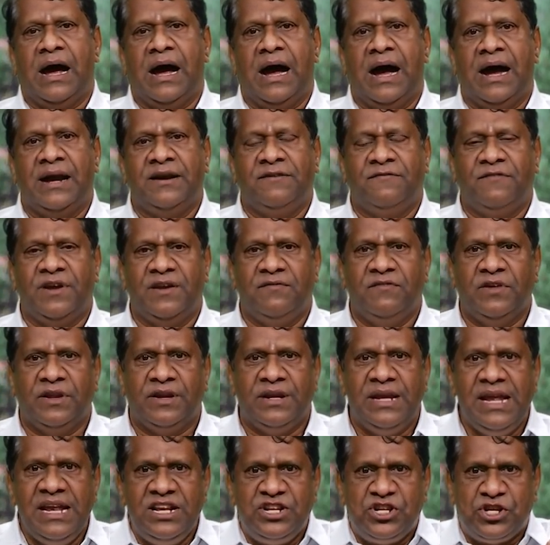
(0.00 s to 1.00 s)
And when we
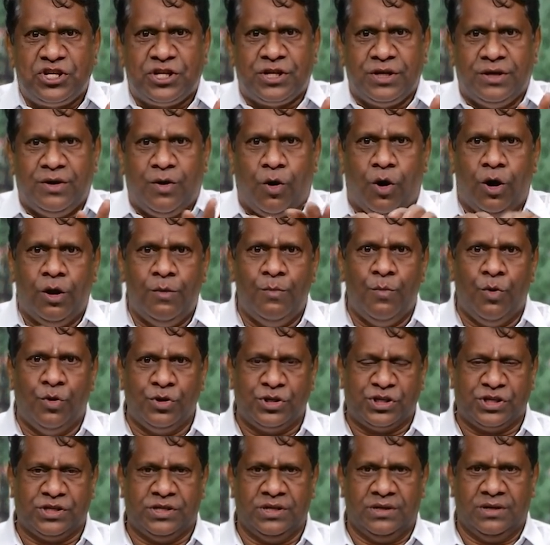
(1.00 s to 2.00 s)
reached
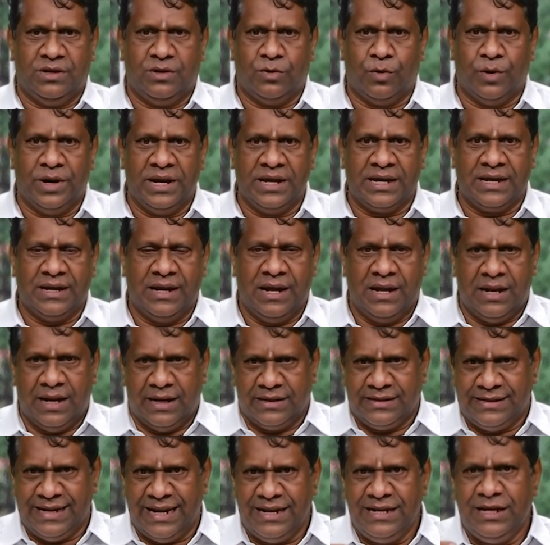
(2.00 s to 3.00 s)
almost Kodaikanal
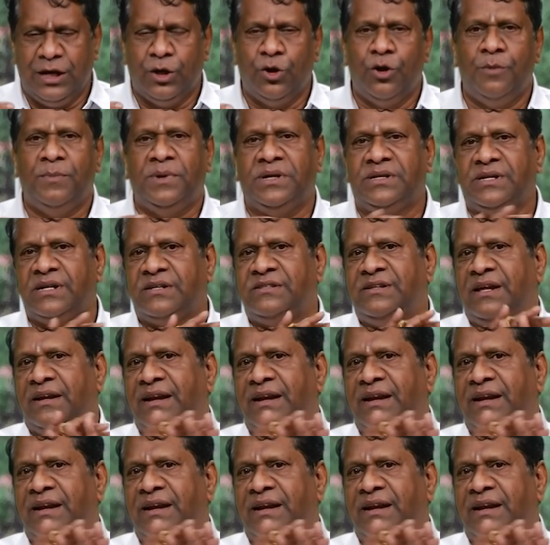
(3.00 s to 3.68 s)
at 10 kilometers,